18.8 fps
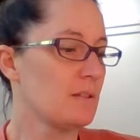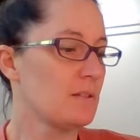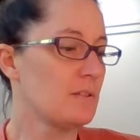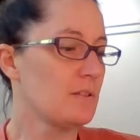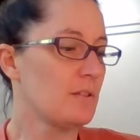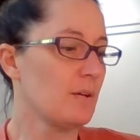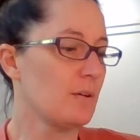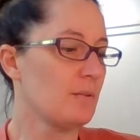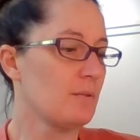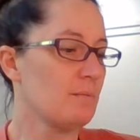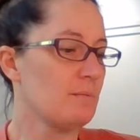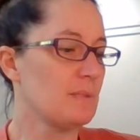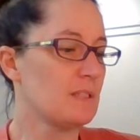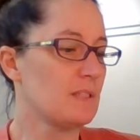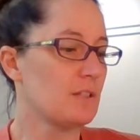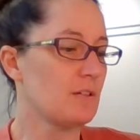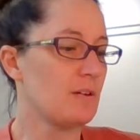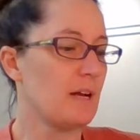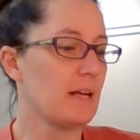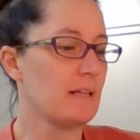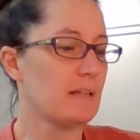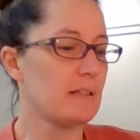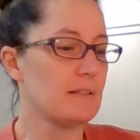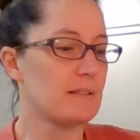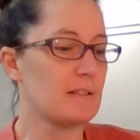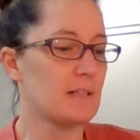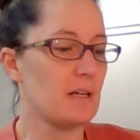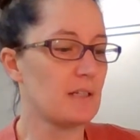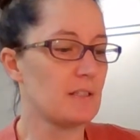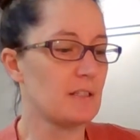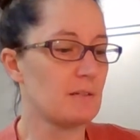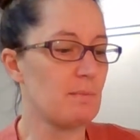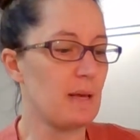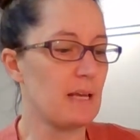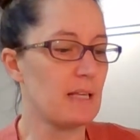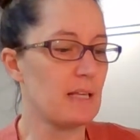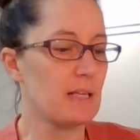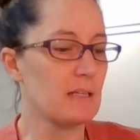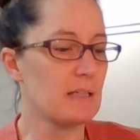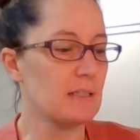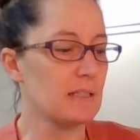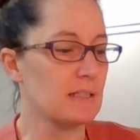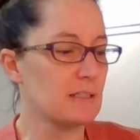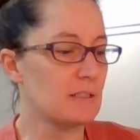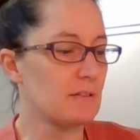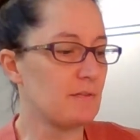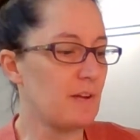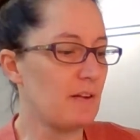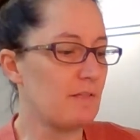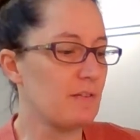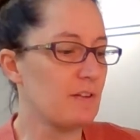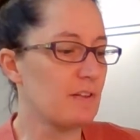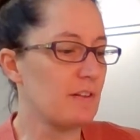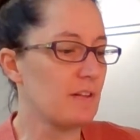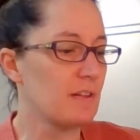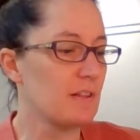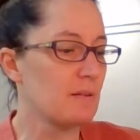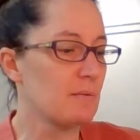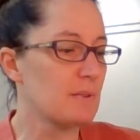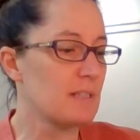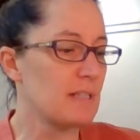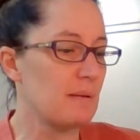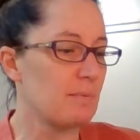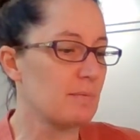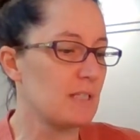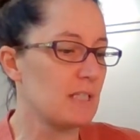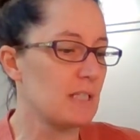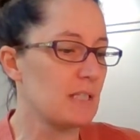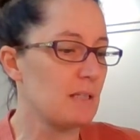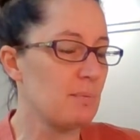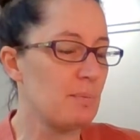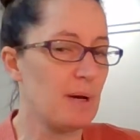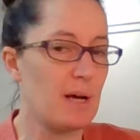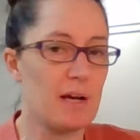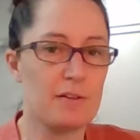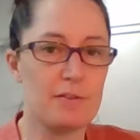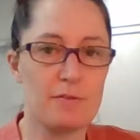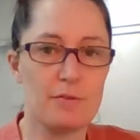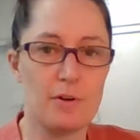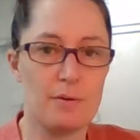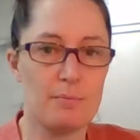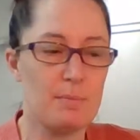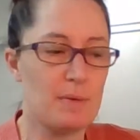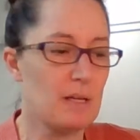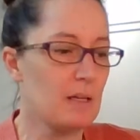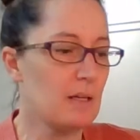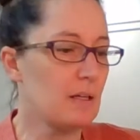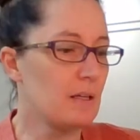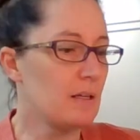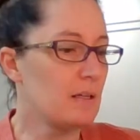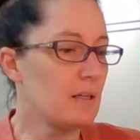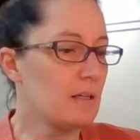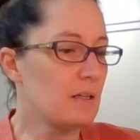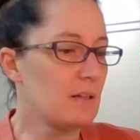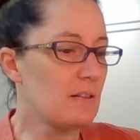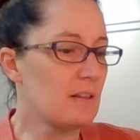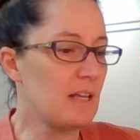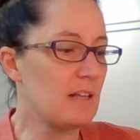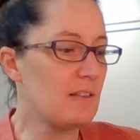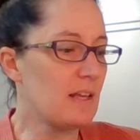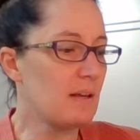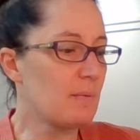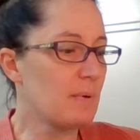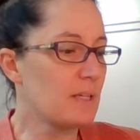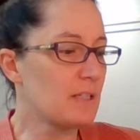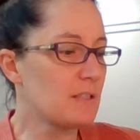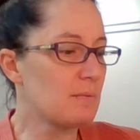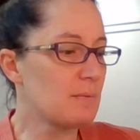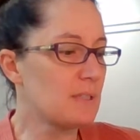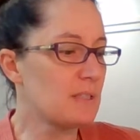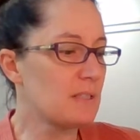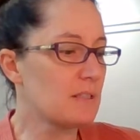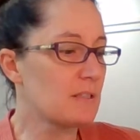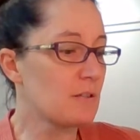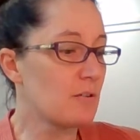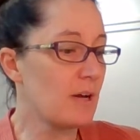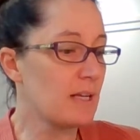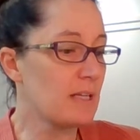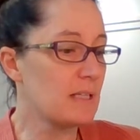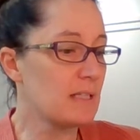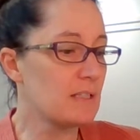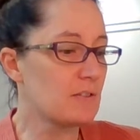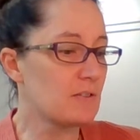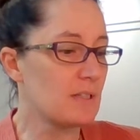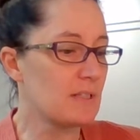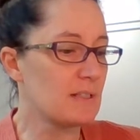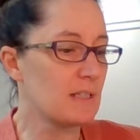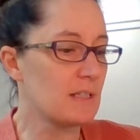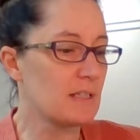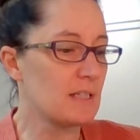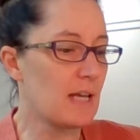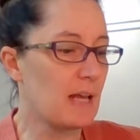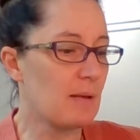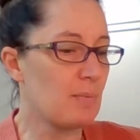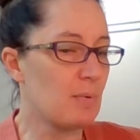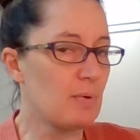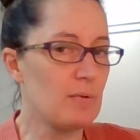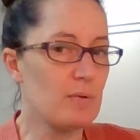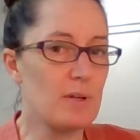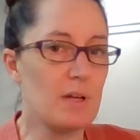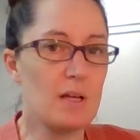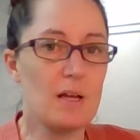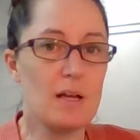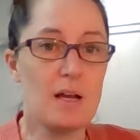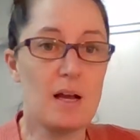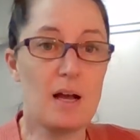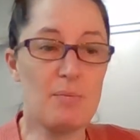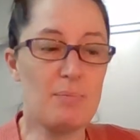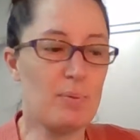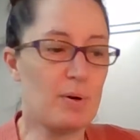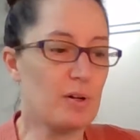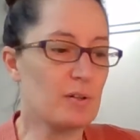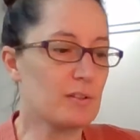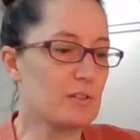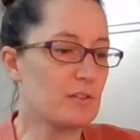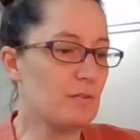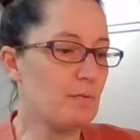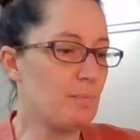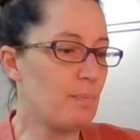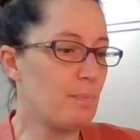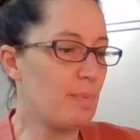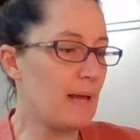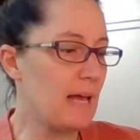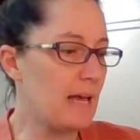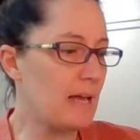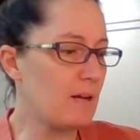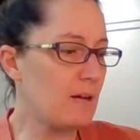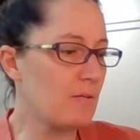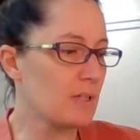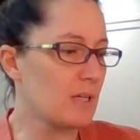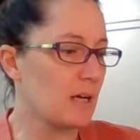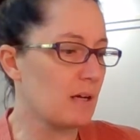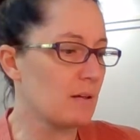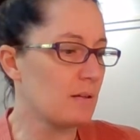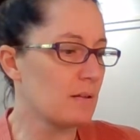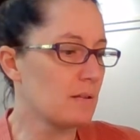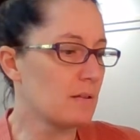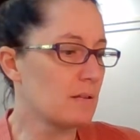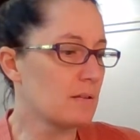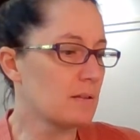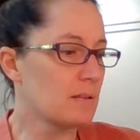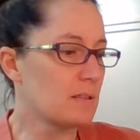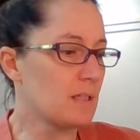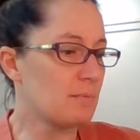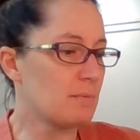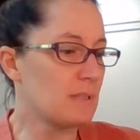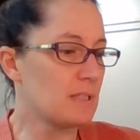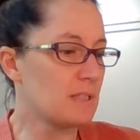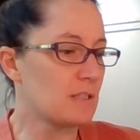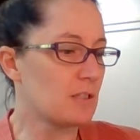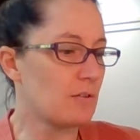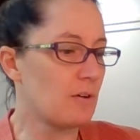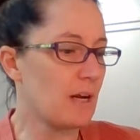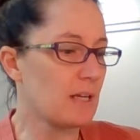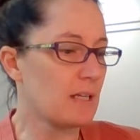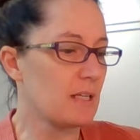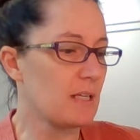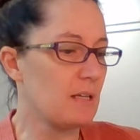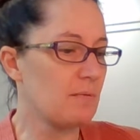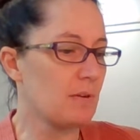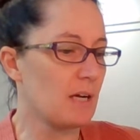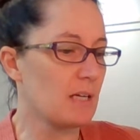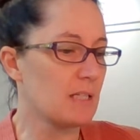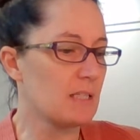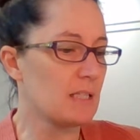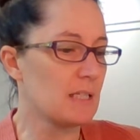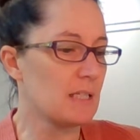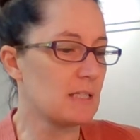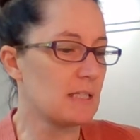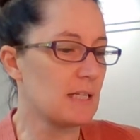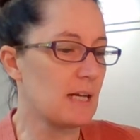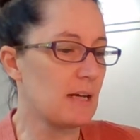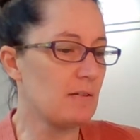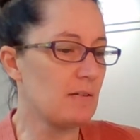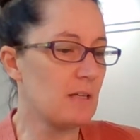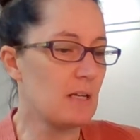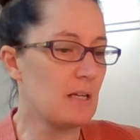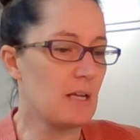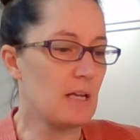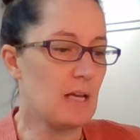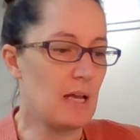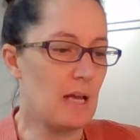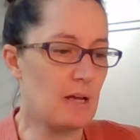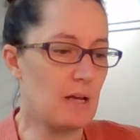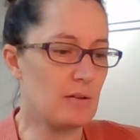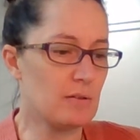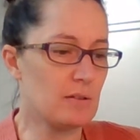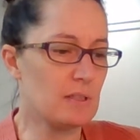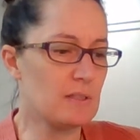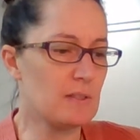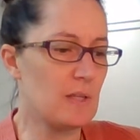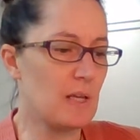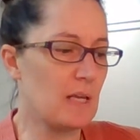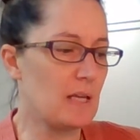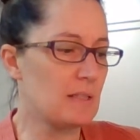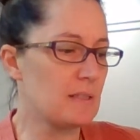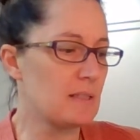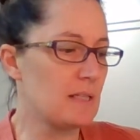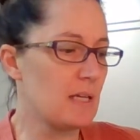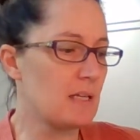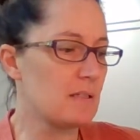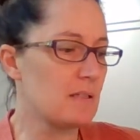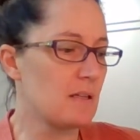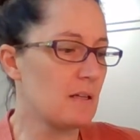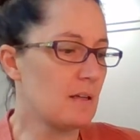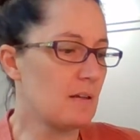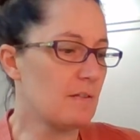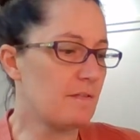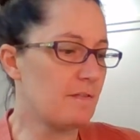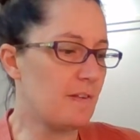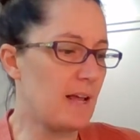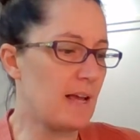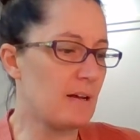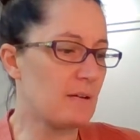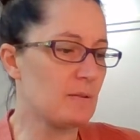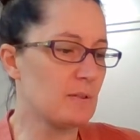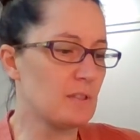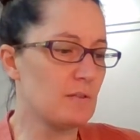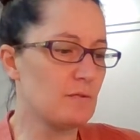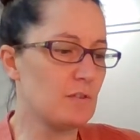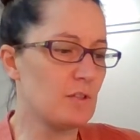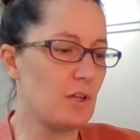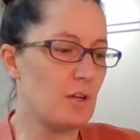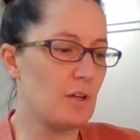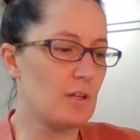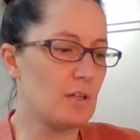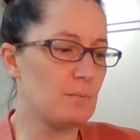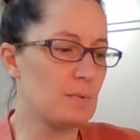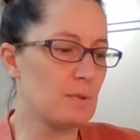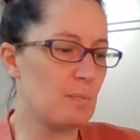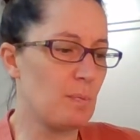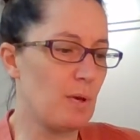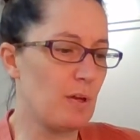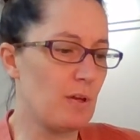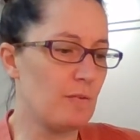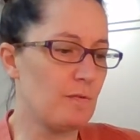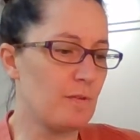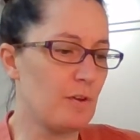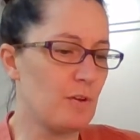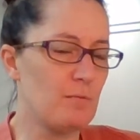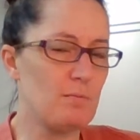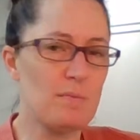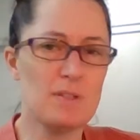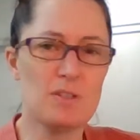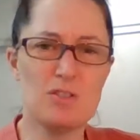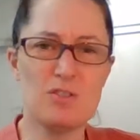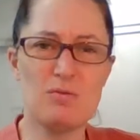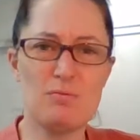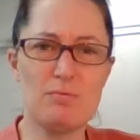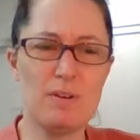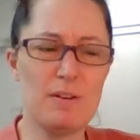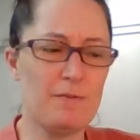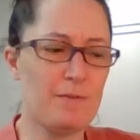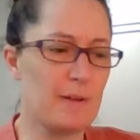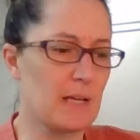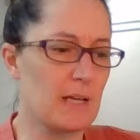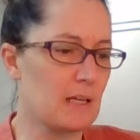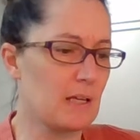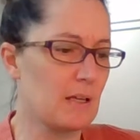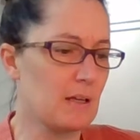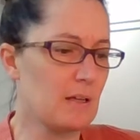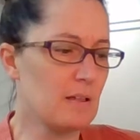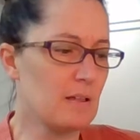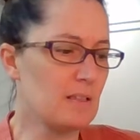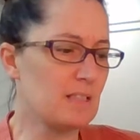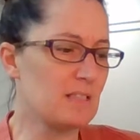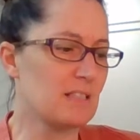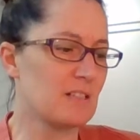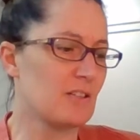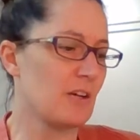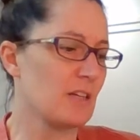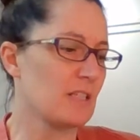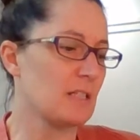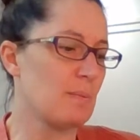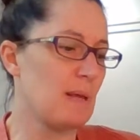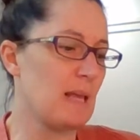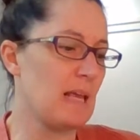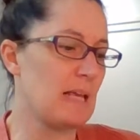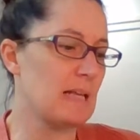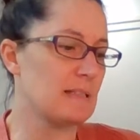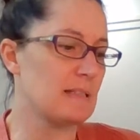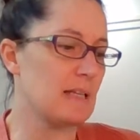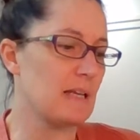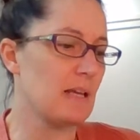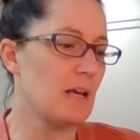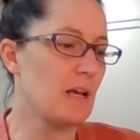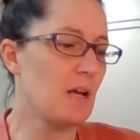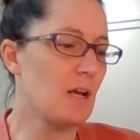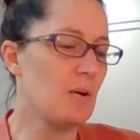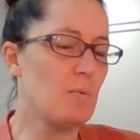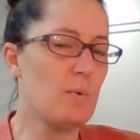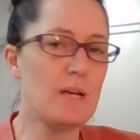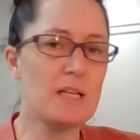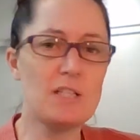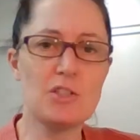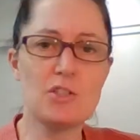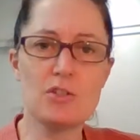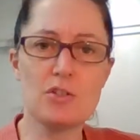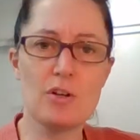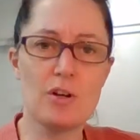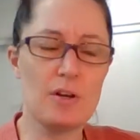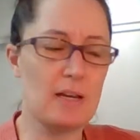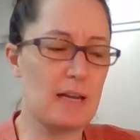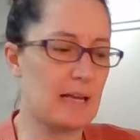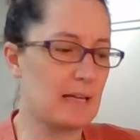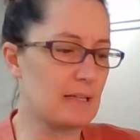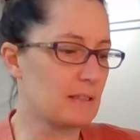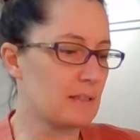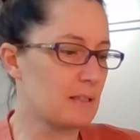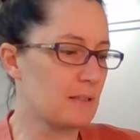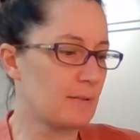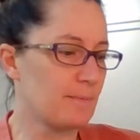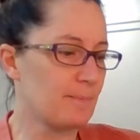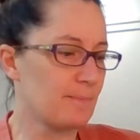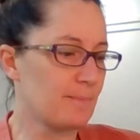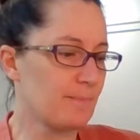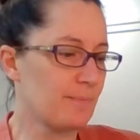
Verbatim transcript: So Mr. Kranky started making a list of everything that was empty in the bathroom then they went to Mrs. Kranky's dressing table. A box of powder, said Mr. Kranky, writing it down. Helga's hair set, flowers of turnips perfume. Terrific! This is going to be easy. Where did you go next?